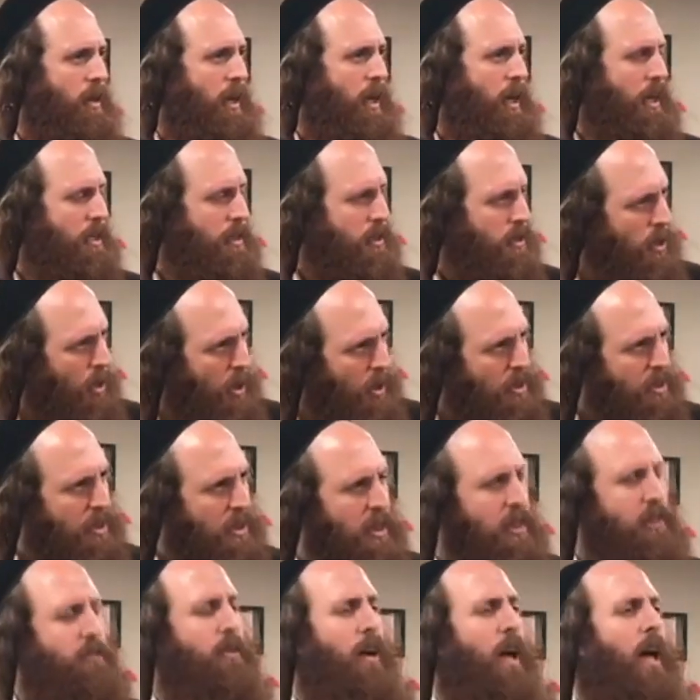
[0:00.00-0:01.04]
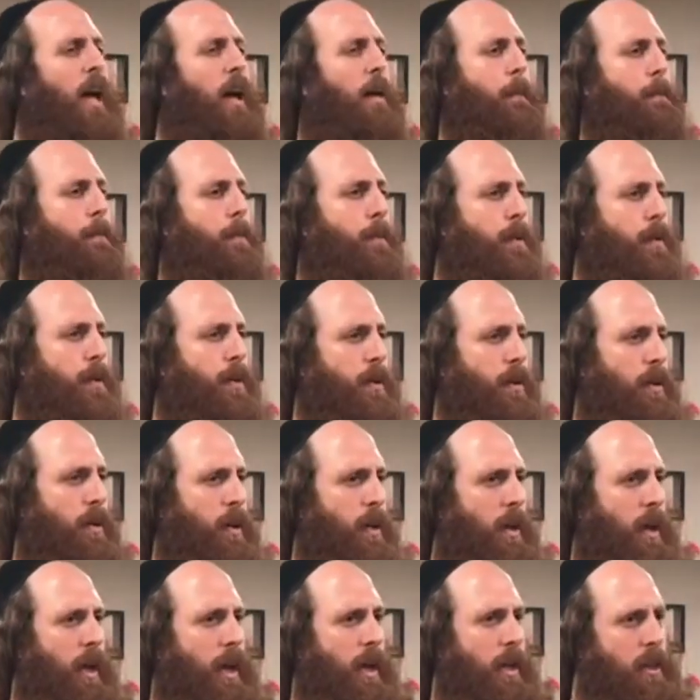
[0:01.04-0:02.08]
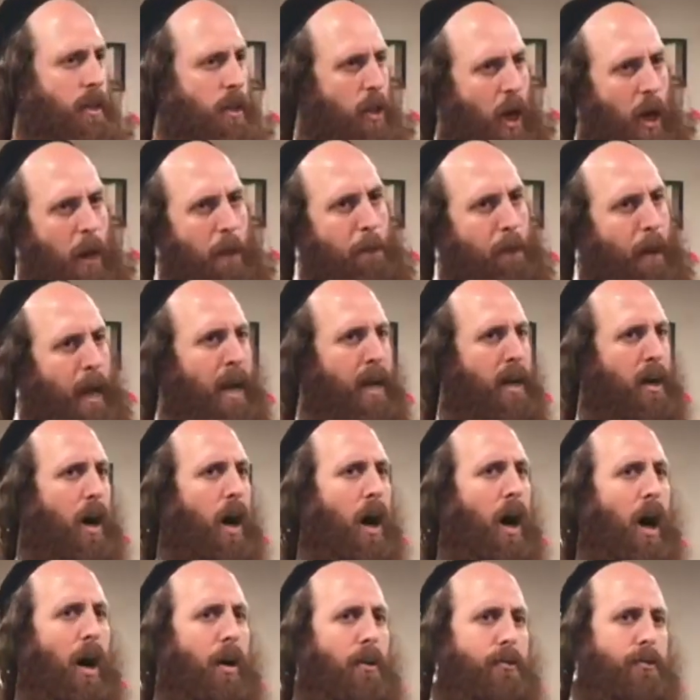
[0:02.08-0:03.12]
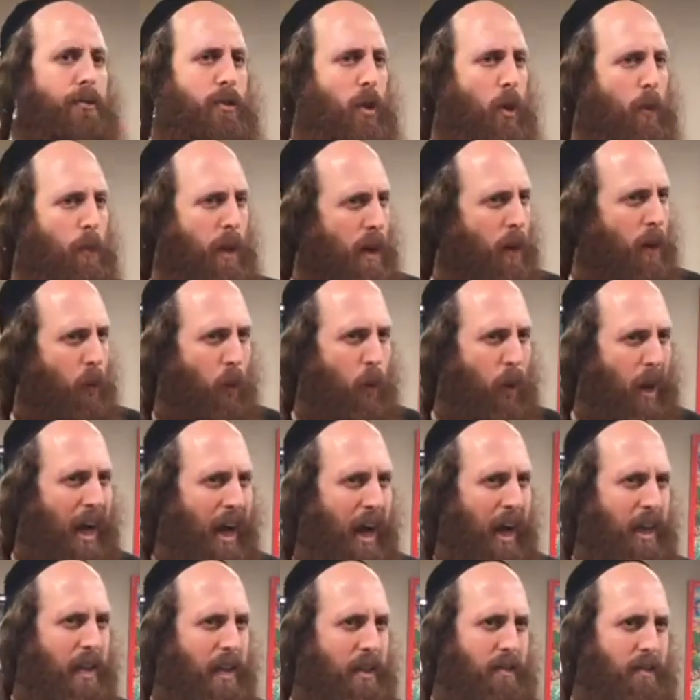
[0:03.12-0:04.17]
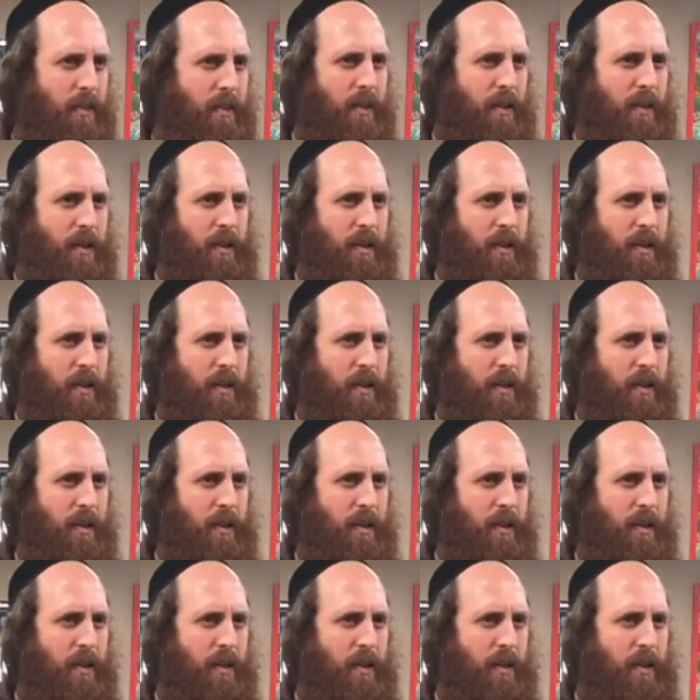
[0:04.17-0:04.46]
And don't give up. And don't back off, no matter what.